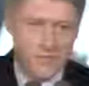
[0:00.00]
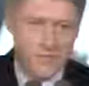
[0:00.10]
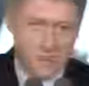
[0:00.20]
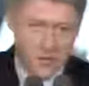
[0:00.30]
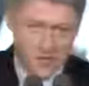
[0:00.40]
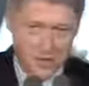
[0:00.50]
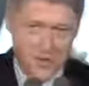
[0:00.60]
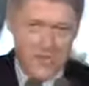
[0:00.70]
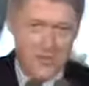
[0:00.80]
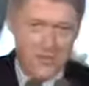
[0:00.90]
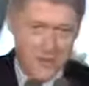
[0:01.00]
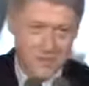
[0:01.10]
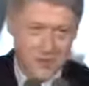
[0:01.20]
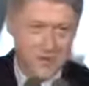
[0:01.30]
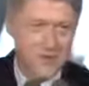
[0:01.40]
to you, the American
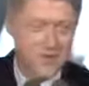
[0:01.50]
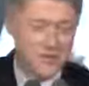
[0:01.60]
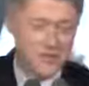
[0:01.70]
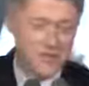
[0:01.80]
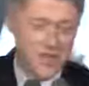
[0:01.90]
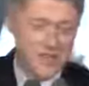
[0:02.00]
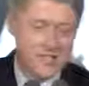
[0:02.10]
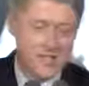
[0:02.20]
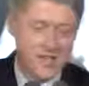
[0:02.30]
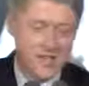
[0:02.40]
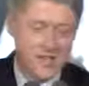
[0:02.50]
people, through the press, that